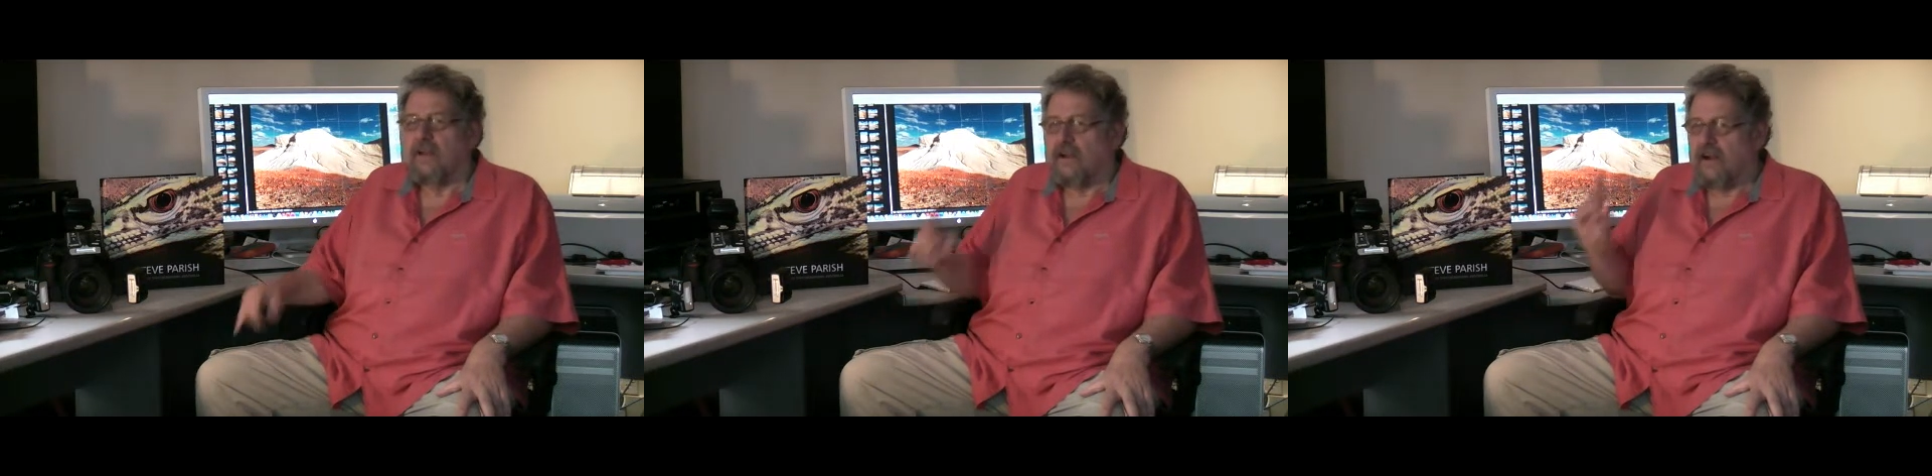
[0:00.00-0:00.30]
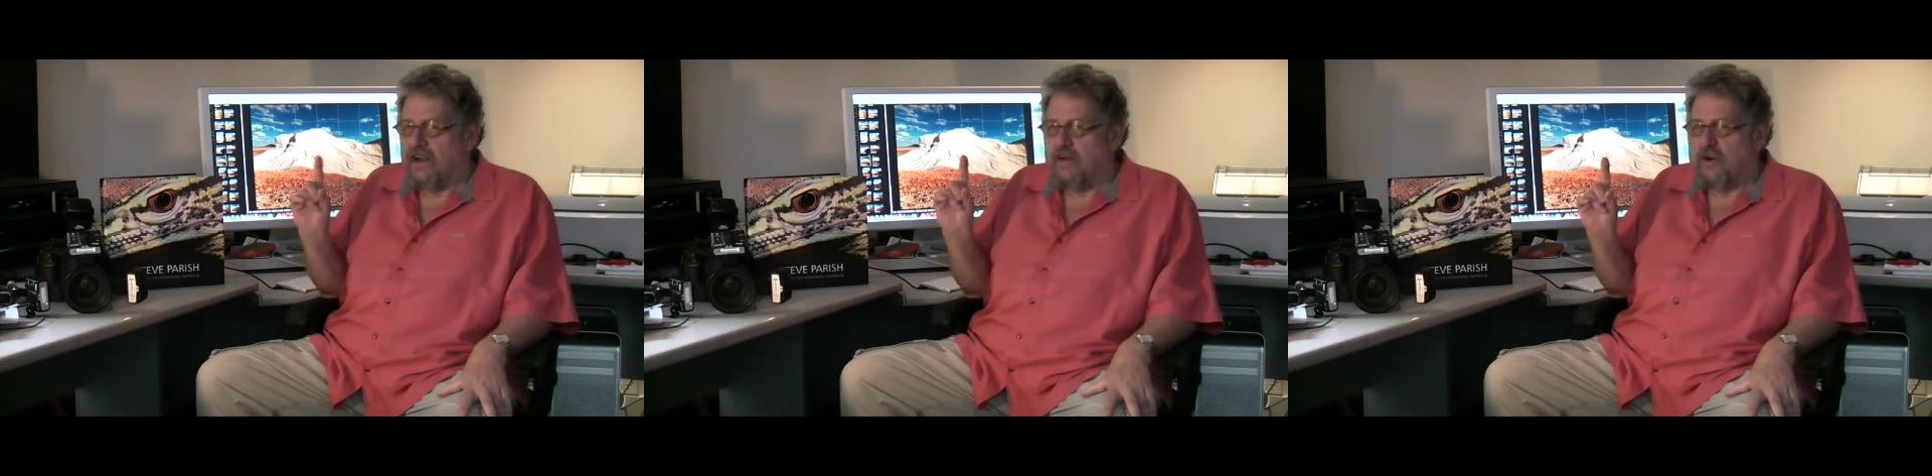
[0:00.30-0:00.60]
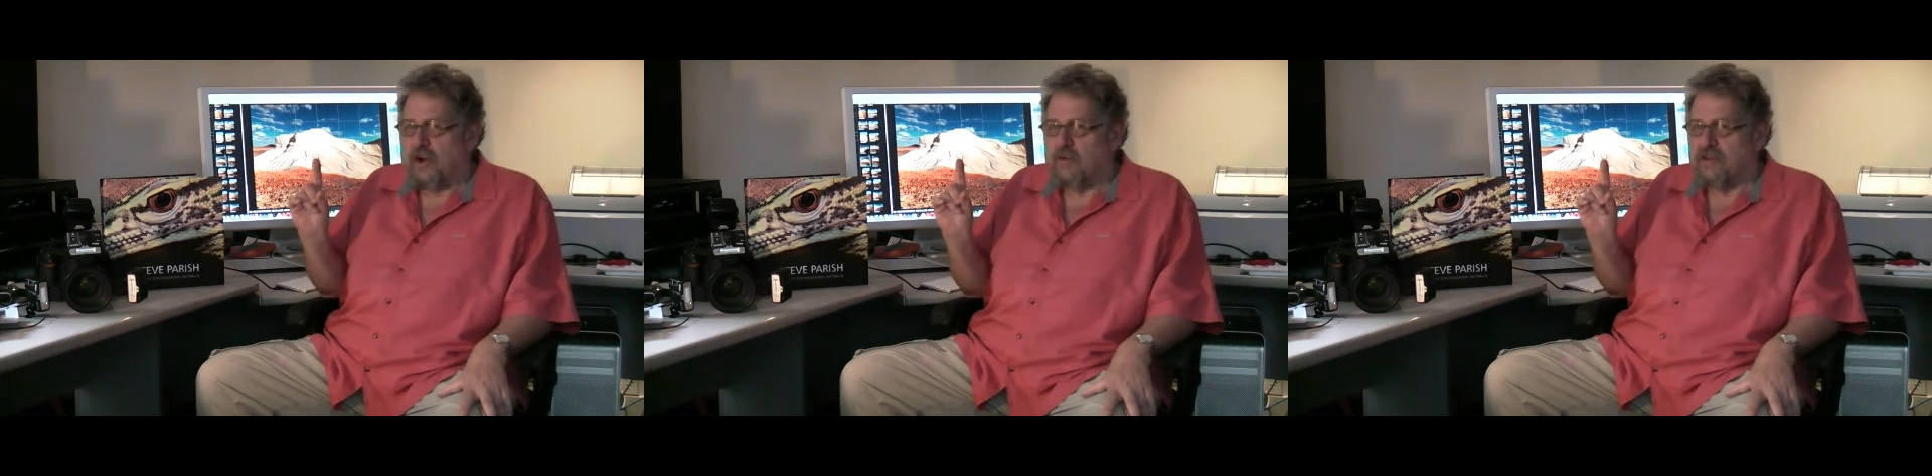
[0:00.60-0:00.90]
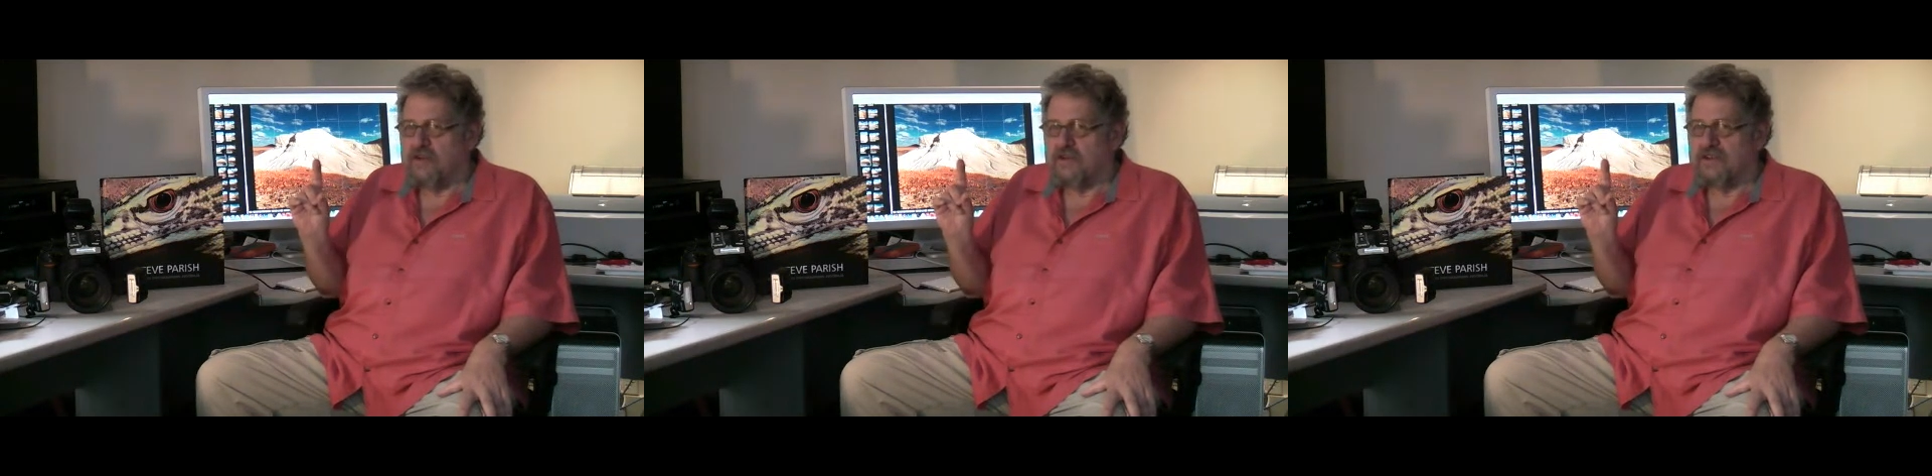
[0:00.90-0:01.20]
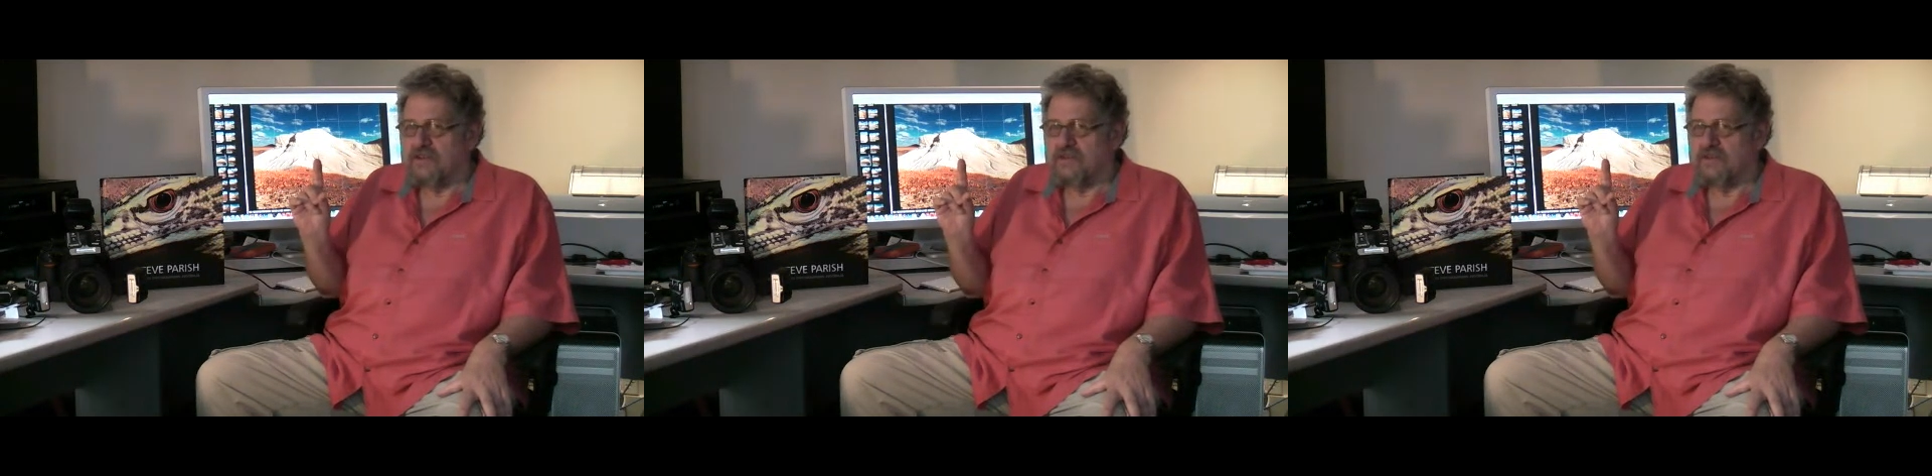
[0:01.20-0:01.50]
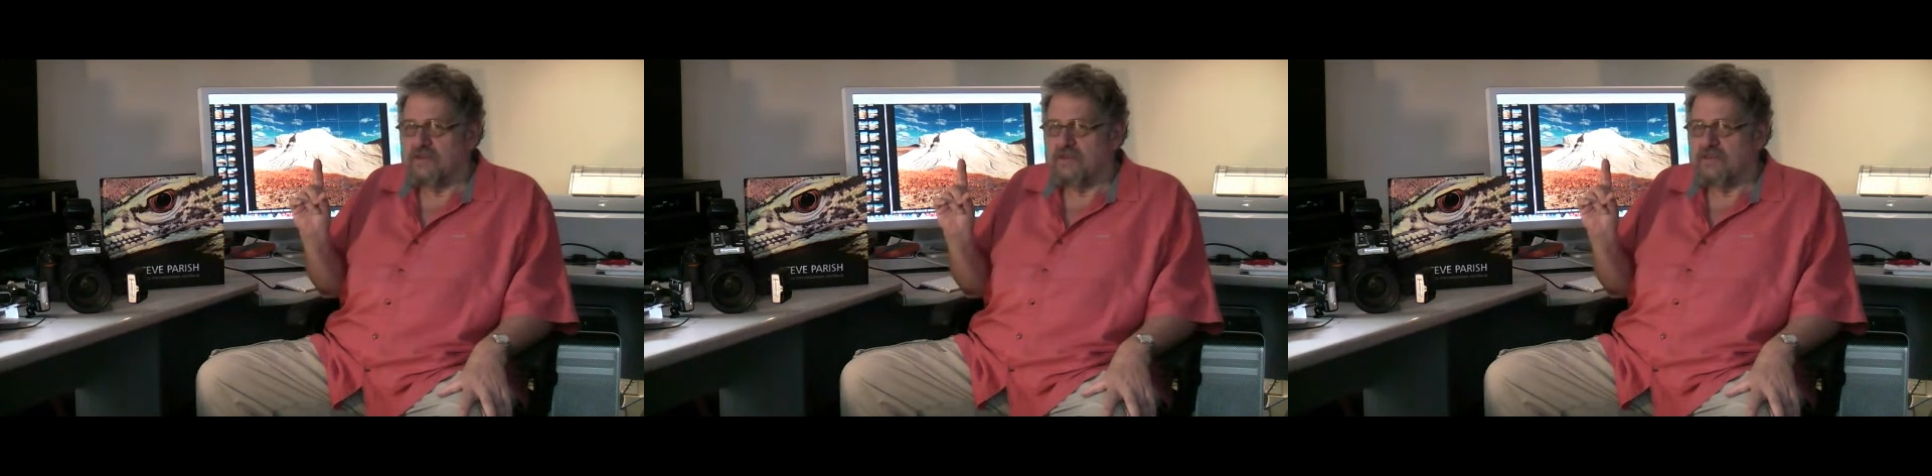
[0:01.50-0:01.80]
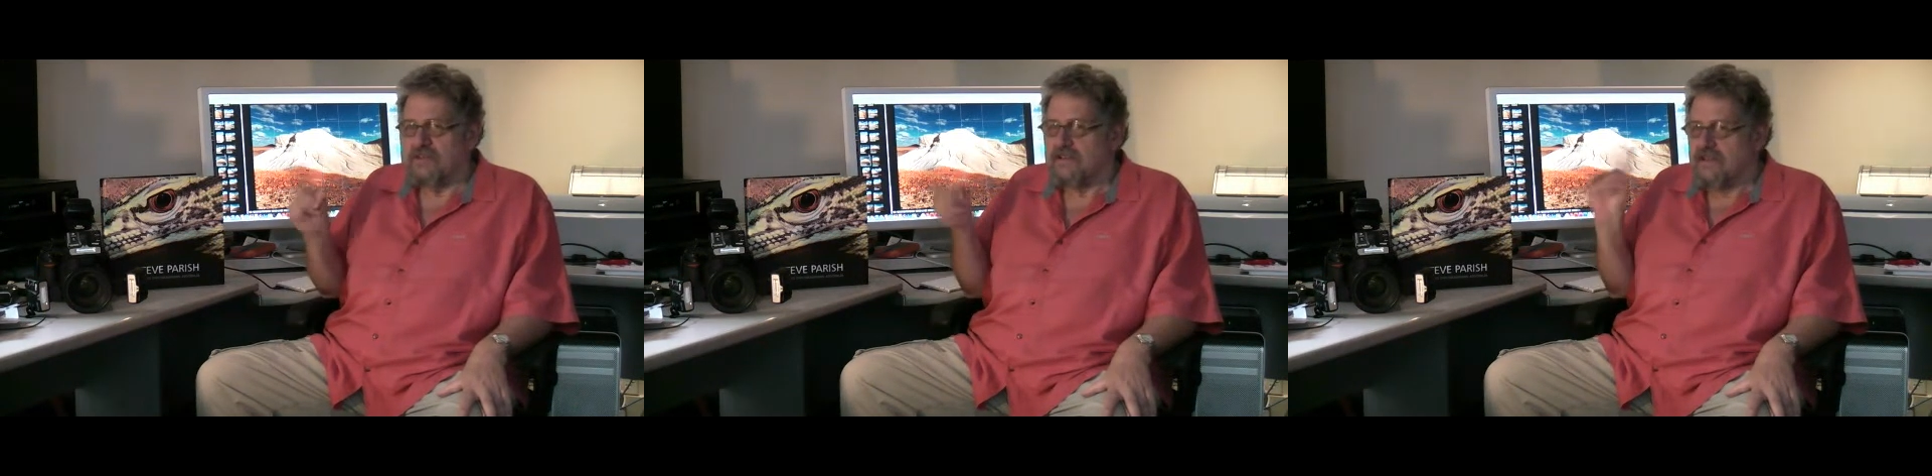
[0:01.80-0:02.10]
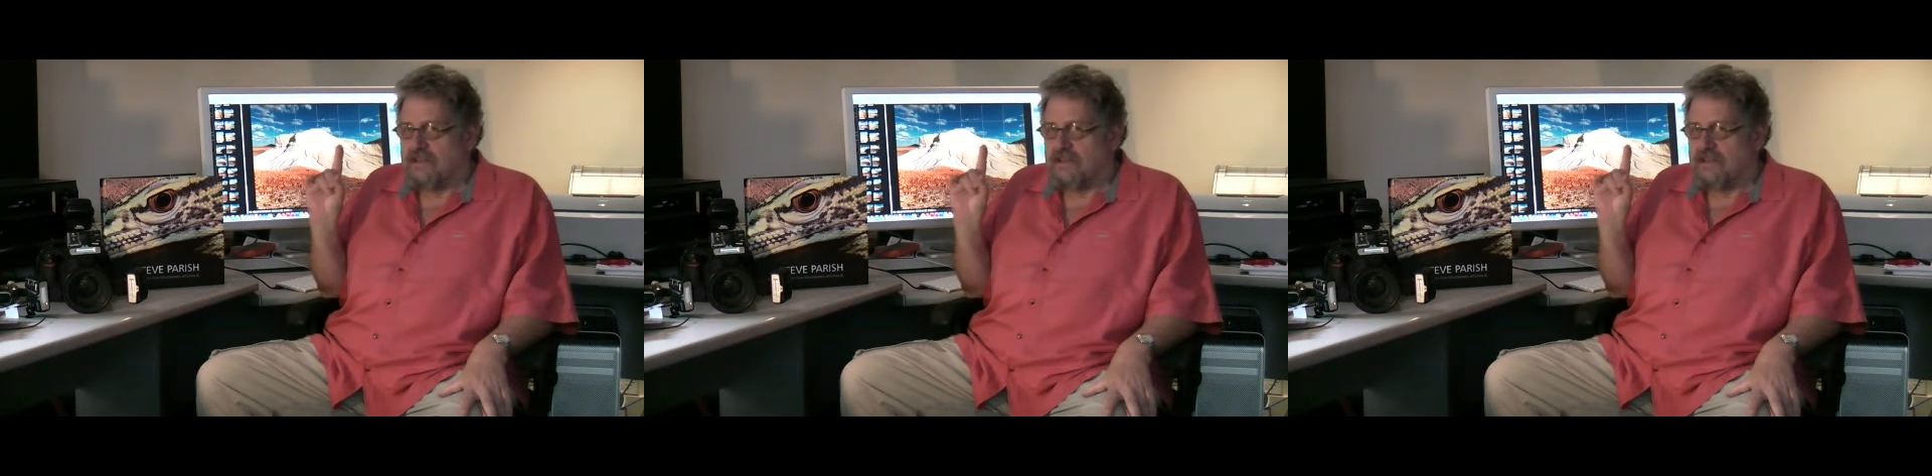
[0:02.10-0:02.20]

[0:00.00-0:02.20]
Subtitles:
I know what I'll be doing this Christmas.